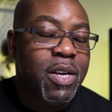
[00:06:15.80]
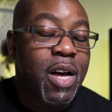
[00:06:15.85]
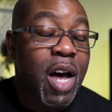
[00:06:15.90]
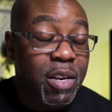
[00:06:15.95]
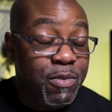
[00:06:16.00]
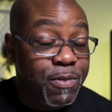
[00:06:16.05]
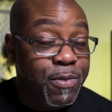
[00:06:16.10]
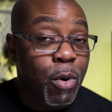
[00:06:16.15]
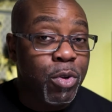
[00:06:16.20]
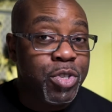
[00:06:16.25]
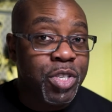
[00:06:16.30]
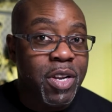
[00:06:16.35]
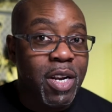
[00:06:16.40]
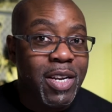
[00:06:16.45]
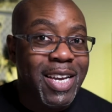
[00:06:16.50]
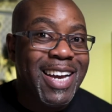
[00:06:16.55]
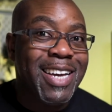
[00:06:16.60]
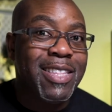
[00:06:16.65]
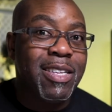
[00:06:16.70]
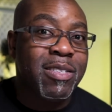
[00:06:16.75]

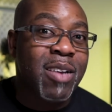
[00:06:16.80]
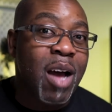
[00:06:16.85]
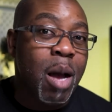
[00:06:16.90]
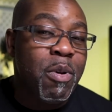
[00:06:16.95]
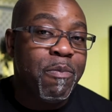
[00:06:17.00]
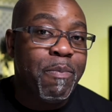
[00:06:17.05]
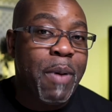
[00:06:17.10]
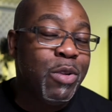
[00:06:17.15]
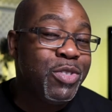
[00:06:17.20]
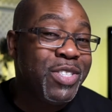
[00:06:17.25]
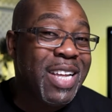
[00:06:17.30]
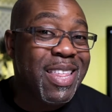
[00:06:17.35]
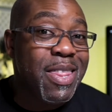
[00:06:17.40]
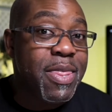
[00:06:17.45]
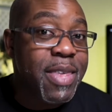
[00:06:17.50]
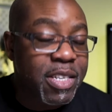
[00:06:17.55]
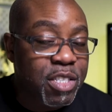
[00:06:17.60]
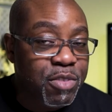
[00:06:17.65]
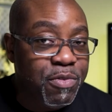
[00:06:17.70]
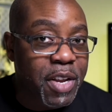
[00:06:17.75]
Unfortunately, at the time of posting
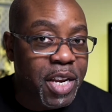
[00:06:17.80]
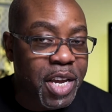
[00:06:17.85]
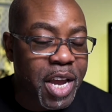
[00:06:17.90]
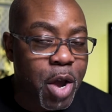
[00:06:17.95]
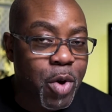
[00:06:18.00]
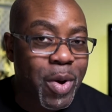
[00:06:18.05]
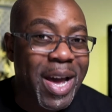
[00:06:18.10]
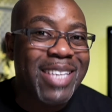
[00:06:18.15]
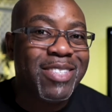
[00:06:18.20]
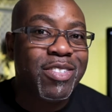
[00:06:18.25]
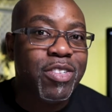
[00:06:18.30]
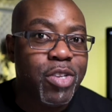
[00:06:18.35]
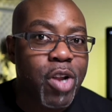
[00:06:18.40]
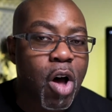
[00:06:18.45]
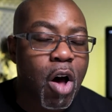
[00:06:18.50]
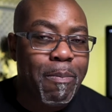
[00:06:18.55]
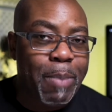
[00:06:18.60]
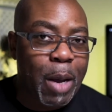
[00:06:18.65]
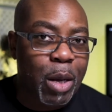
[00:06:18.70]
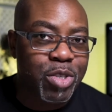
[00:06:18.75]
this video, it's
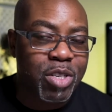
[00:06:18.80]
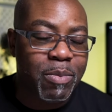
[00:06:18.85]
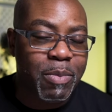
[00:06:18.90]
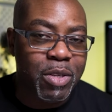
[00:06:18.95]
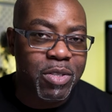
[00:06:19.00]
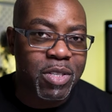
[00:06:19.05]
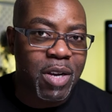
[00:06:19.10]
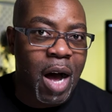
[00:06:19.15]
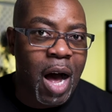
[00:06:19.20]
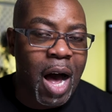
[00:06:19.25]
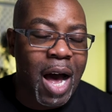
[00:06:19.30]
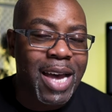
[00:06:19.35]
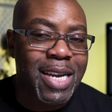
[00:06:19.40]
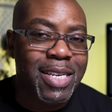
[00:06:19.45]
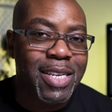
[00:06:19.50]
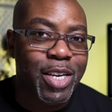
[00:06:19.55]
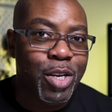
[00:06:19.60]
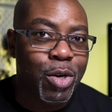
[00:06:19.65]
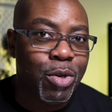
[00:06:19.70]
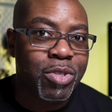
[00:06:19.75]
not possible to
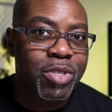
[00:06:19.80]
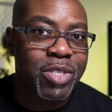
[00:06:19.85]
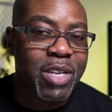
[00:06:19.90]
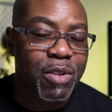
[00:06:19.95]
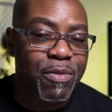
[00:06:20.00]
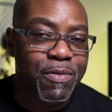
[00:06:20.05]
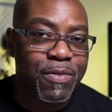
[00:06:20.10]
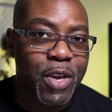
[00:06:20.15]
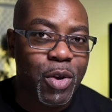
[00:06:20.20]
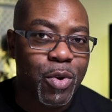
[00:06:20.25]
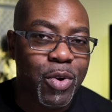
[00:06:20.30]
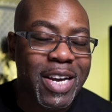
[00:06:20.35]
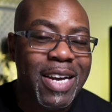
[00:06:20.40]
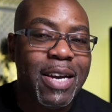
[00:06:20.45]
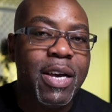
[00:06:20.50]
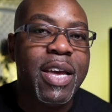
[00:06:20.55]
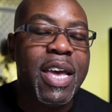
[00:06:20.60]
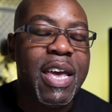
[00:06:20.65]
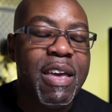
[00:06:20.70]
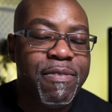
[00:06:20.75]
hide your self-view
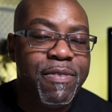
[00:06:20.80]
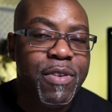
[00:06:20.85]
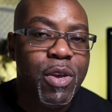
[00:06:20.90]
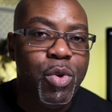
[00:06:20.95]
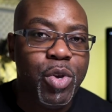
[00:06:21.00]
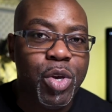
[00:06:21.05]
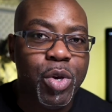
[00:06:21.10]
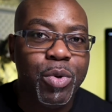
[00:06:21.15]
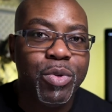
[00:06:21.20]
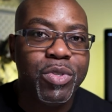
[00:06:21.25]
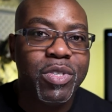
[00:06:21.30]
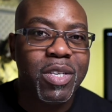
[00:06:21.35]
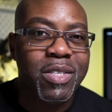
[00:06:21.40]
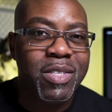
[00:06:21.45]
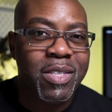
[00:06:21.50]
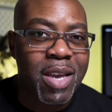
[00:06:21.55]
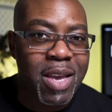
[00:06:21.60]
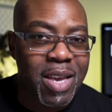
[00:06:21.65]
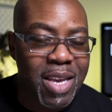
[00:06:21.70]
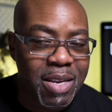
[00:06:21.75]
if you use
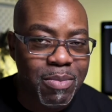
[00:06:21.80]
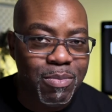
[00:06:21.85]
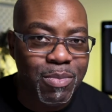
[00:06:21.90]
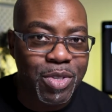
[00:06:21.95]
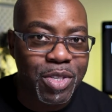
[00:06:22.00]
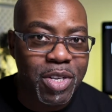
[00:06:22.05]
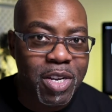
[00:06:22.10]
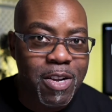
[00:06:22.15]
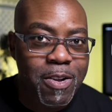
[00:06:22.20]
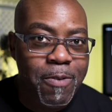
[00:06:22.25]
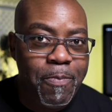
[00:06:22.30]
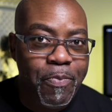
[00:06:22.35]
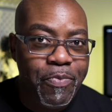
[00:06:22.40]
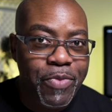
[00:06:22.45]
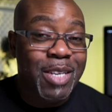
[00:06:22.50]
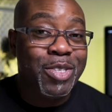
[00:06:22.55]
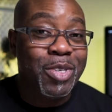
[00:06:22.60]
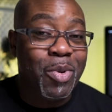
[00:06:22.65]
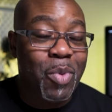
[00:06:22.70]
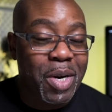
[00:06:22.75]
Teams.
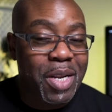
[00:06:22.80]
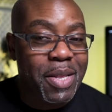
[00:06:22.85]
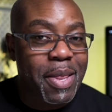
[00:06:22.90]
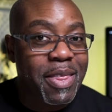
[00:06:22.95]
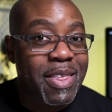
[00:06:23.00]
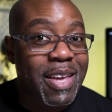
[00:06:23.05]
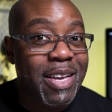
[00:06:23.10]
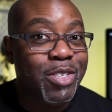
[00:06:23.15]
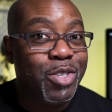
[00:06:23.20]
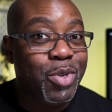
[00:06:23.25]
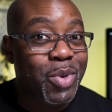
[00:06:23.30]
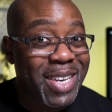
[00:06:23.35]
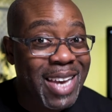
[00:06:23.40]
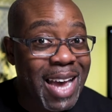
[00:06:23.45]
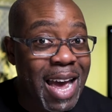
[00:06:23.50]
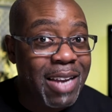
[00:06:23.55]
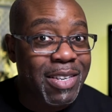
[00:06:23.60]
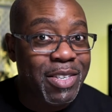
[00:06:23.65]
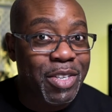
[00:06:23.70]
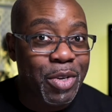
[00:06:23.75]
So one of the things you
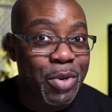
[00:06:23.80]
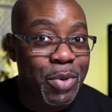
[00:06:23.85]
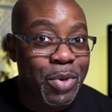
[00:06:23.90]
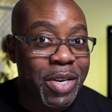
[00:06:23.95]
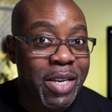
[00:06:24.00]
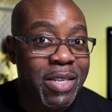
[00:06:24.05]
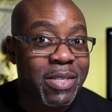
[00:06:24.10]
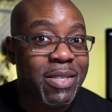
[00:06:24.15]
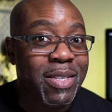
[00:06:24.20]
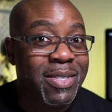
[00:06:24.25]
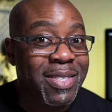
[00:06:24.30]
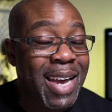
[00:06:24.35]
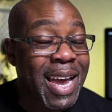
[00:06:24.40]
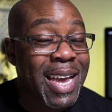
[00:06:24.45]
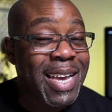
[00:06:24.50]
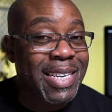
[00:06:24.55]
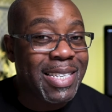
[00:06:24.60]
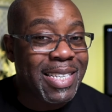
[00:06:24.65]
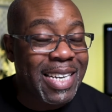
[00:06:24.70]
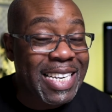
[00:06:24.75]
can do is to
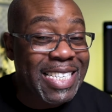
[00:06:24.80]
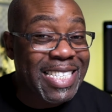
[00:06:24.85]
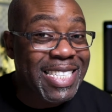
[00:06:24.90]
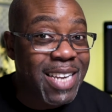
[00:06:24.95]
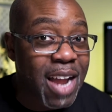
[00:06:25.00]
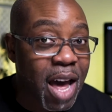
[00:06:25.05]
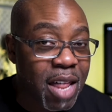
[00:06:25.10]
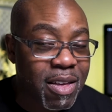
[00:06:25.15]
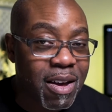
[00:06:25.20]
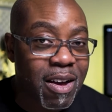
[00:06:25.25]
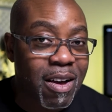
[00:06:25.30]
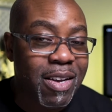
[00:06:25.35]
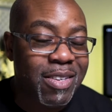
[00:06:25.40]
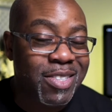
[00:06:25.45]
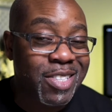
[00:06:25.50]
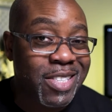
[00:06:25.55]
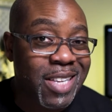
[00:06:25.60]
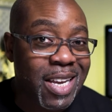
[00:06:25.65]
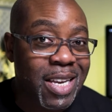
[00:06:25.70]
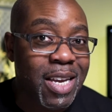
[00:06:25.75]
take another
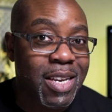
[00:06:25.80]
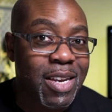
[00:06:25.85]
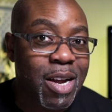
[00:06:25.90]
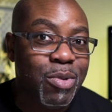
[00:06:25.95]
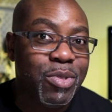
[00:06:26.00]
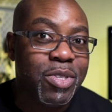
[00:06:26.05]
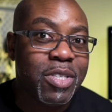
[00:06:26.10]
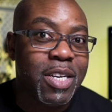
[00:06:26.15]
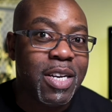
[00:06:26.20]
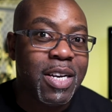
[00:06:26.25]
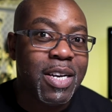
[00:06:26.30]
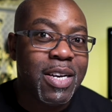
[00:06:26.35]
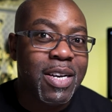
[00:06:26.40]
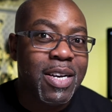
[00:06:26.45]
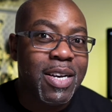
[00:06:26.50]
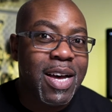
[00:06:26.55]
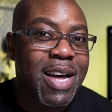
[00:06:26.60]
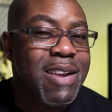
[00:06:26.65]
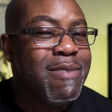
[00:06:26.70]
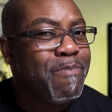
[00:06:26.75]
sticky note
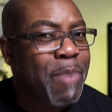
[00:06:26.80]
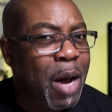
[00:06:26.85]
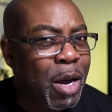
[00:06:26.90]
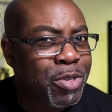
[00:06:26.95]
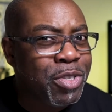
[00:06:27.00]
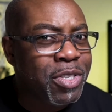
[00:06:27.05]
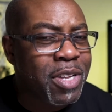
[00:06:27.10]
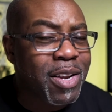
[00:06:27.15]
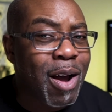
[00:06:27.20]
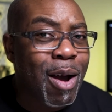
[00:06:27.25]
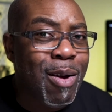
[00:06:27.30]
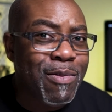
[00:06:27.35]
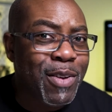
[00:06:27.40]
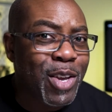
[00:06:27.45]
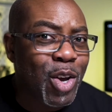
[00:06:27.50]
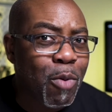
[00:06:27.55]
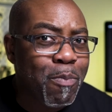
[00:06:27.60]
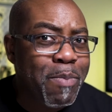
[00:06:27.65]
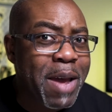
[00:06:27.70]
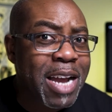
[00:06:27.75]
and post it over
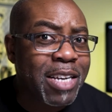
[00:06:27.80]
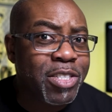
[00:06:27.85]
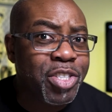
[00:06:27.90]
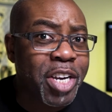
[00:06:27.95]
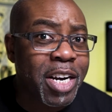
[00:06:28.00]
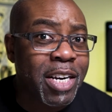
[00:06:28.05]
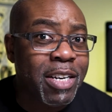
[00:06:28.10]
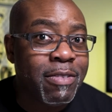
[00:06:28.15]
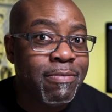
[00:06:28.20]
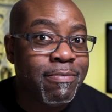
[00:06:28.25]
your picture.